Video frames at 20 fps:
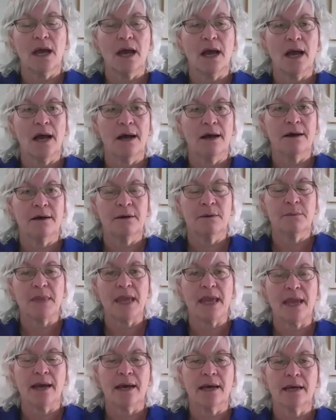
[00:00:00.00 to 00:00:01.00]

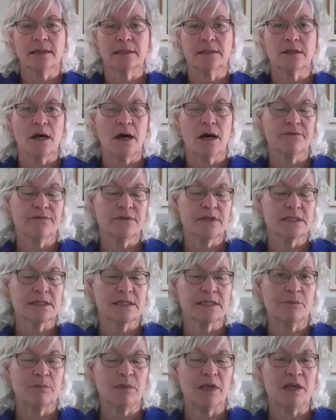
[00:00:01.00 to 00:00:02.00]
and often
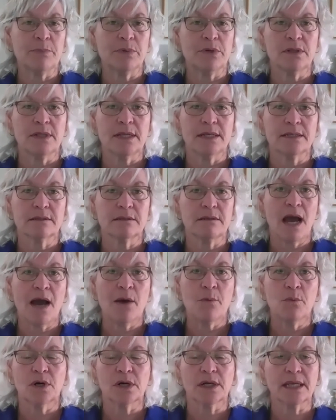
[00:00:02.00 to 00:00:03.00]
see people as
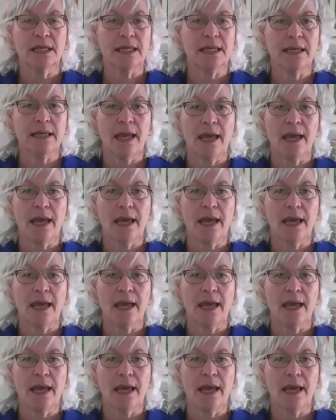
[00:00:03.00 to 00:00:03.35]
not working